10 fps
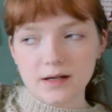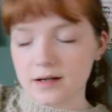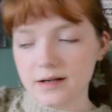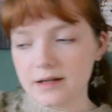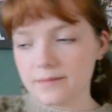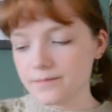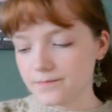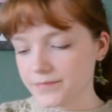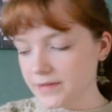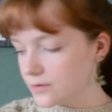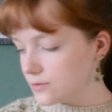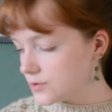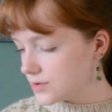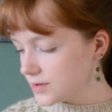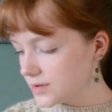I
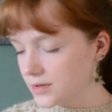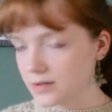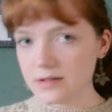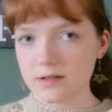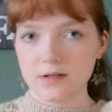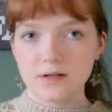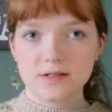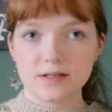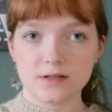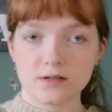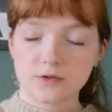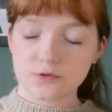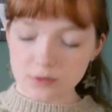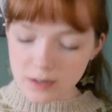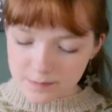used
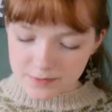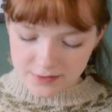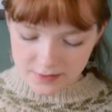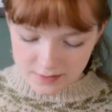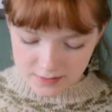drops